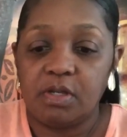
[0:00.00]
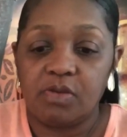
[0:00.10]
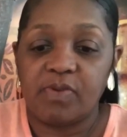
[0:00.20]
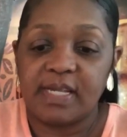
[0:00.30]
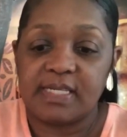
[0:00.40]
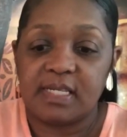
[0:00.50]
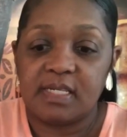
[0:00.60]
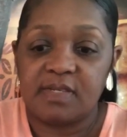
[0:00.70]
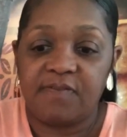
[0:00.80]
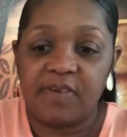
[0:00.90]
The resin
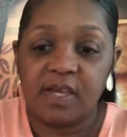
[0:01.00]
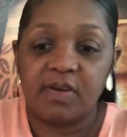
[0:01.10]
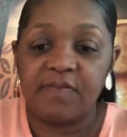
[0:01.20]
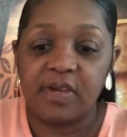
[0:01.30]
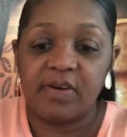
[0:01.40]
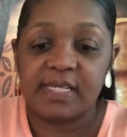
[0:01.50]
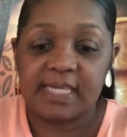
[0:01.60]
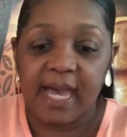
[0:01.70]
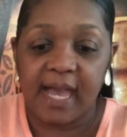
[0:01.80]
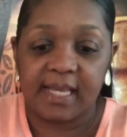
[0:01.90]
is very, very
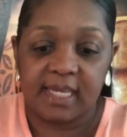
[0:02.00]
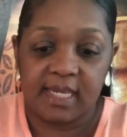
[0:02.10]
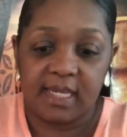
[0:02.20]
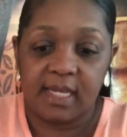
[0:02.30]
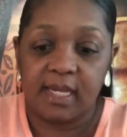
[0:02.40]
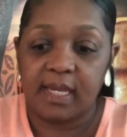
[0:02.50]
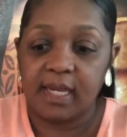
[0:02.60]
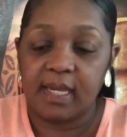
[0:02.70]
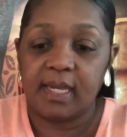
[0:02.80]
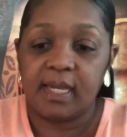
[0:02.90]
tacky.
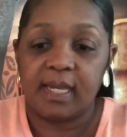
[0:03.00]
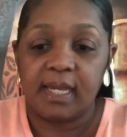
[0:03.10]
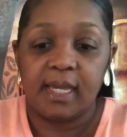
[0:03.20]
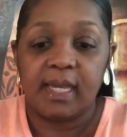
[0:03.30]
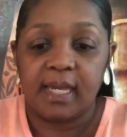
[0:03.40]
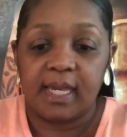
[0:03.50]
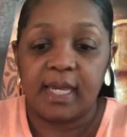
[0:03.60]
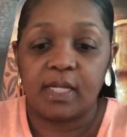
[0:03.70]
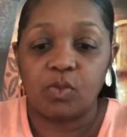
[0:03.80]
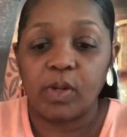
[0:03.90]

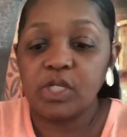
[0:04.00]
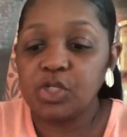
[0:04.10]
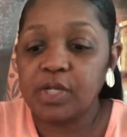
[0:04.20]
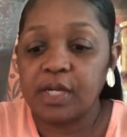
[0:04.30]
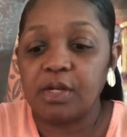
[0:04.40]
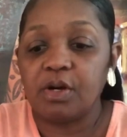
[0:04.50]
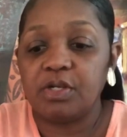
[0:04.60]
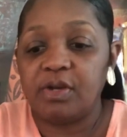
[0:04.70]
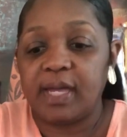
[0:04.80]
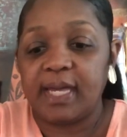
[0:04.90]
And once you get it
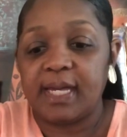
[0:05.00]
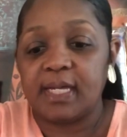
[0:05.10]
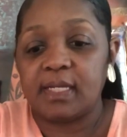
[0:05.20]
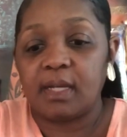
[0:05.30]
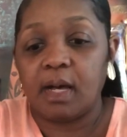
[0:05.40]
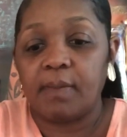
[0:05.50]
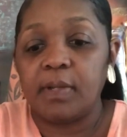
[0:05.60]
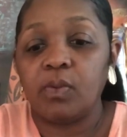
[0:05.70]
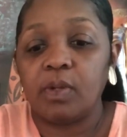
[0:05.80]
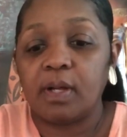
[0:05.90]
on your hand,
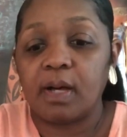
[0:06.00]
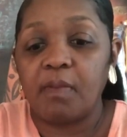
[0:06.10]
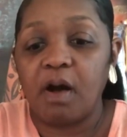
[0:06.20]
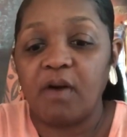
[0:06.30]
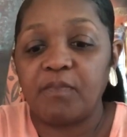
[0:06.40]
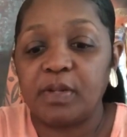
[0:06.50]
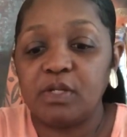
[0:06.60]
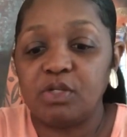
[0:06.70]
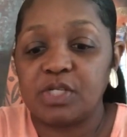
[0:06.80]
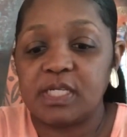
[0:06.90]
it will come off, but
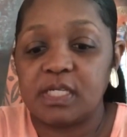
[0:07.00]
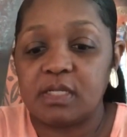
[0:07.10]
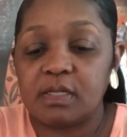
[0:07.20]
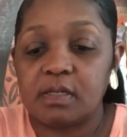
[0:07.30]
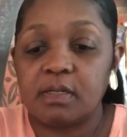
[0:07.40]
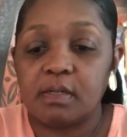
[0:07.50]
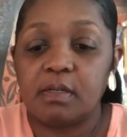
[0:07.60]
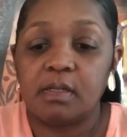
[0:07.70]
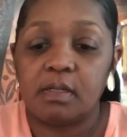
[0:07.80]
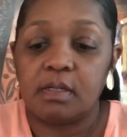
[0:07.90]
you'll just need to
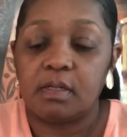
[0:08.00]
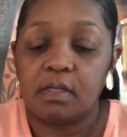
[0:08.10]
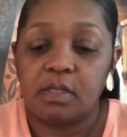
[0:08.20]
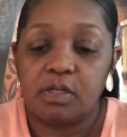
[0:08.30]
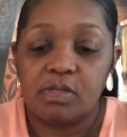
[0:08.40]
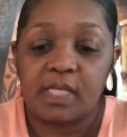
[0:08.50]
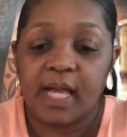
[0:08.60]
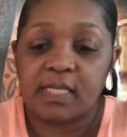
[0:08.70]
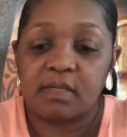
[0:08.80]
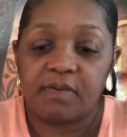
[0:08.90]
use
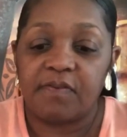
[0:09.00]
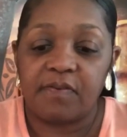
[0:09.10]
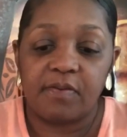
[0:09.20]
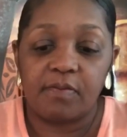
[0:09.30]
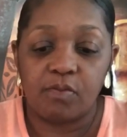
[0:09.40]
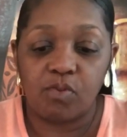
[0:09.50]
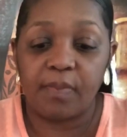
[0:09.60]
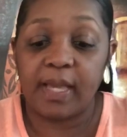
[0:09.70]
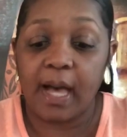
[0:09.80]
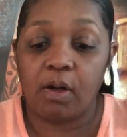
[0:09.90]
lots of
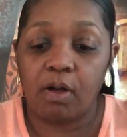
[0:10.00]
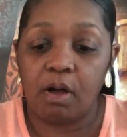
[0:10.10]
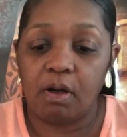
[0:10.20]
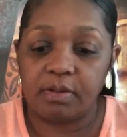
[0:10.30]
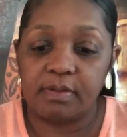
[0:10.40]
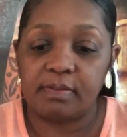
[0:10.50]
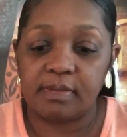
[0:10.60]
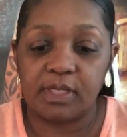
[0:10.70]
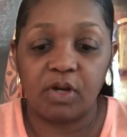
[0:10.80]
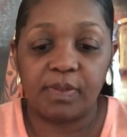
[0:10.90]
rubbing alcohol
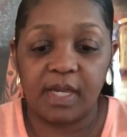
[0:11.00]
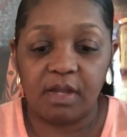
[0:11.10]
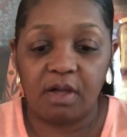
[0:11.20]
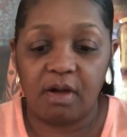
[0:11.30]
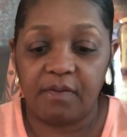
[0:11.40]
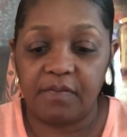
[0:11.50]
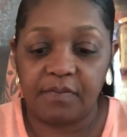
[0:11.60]
to help get it off.